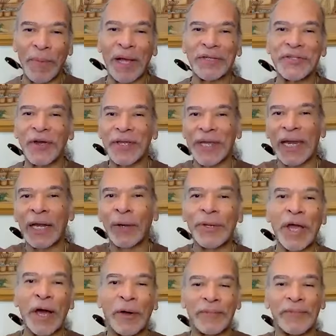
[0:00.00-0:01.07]
must. Okay, here
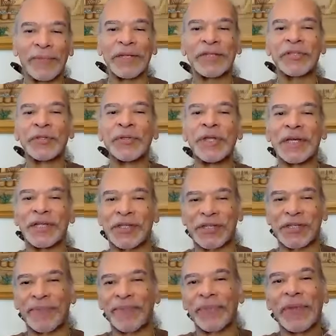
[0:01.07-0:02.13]
we go. Let's do
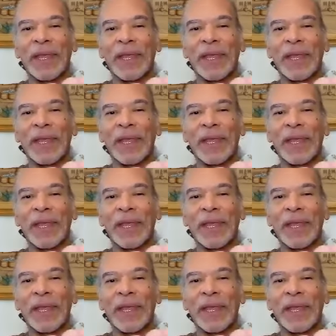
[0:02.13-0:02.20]
this.